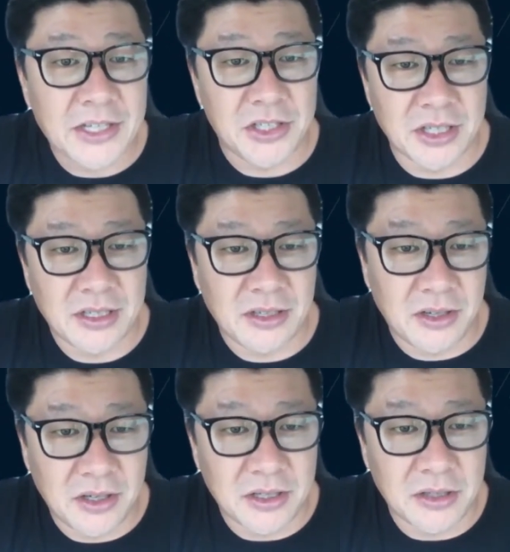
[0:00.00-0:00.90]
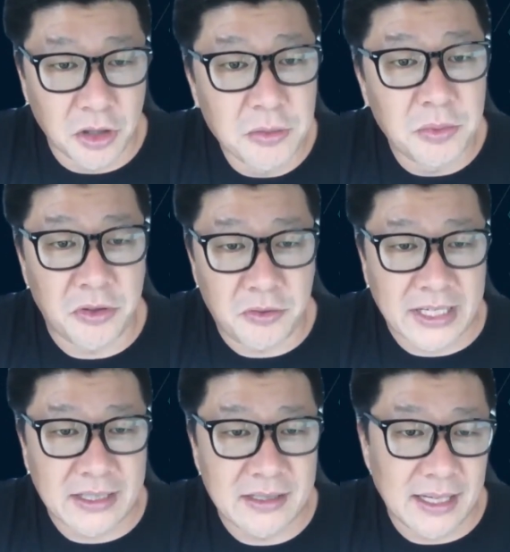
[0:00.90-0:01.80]
action on global
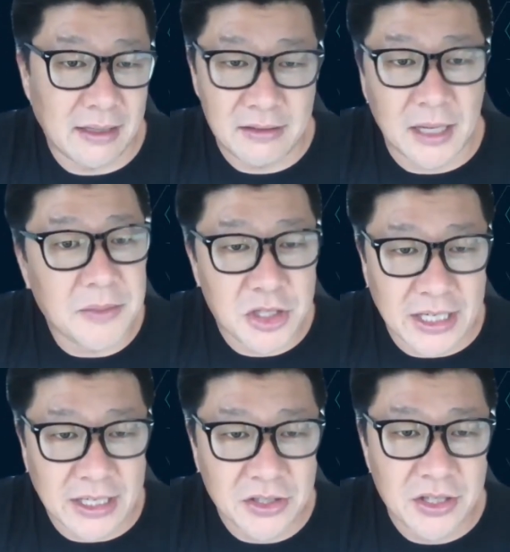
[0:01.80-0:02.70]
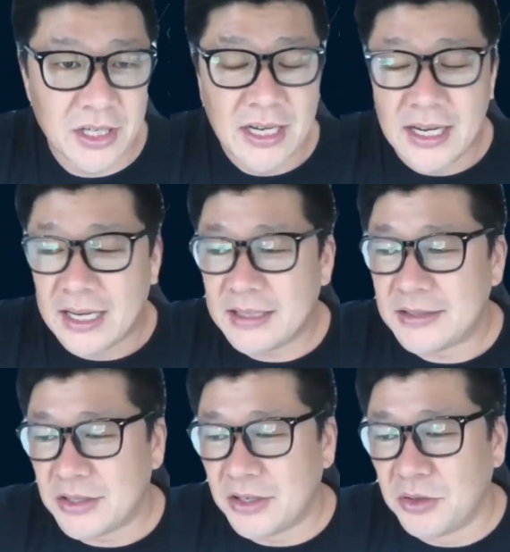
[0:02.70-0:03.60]
threats like climate change. And
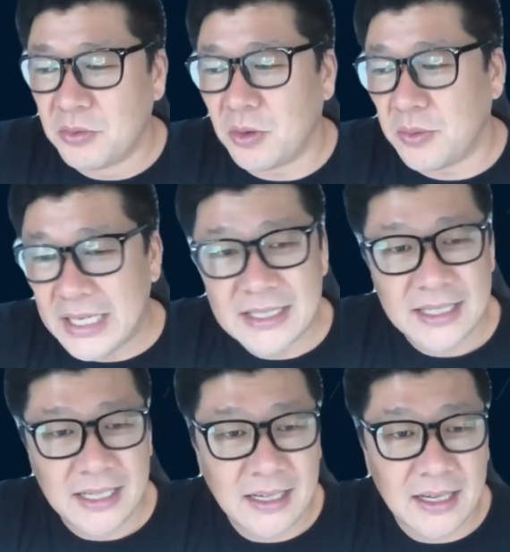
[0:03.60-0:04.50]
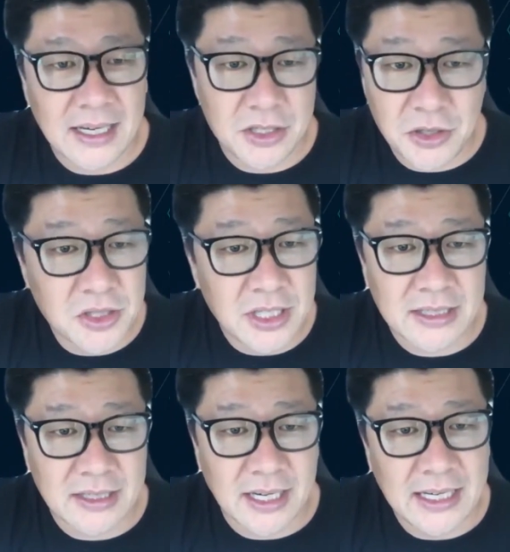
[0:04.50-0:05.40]
so, what we see as hugely
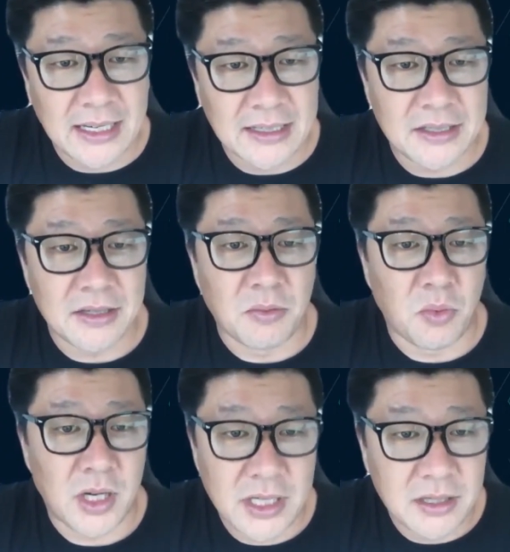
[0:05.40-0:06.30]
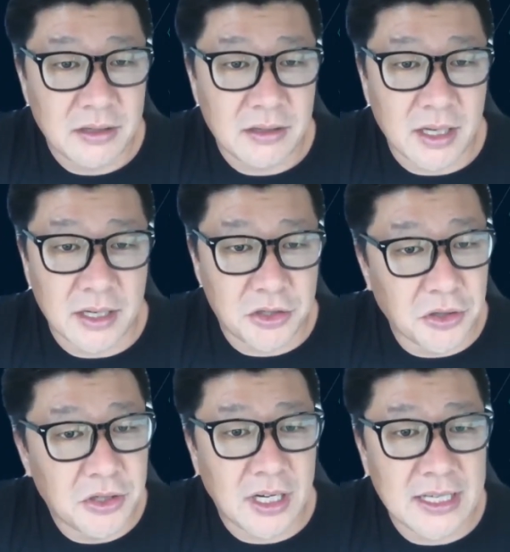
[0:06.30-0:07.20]
exciting is one, uh,
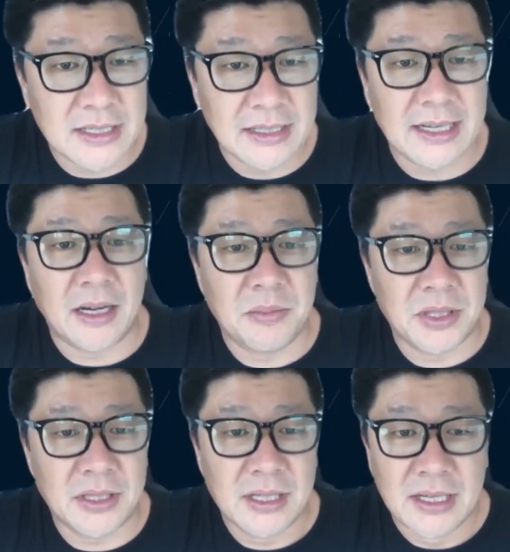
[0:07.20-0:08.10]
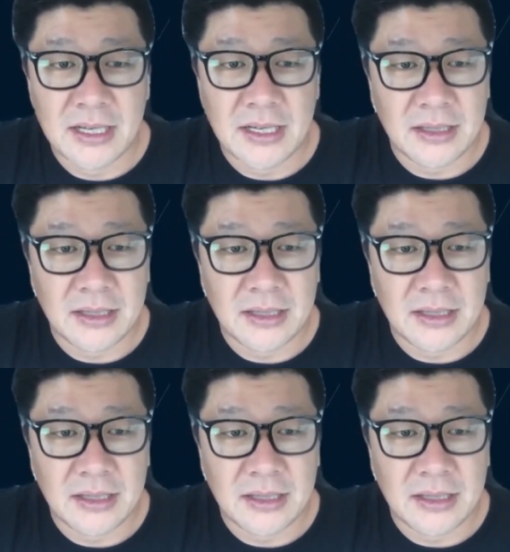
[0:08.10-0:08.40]
tokenizing carbon.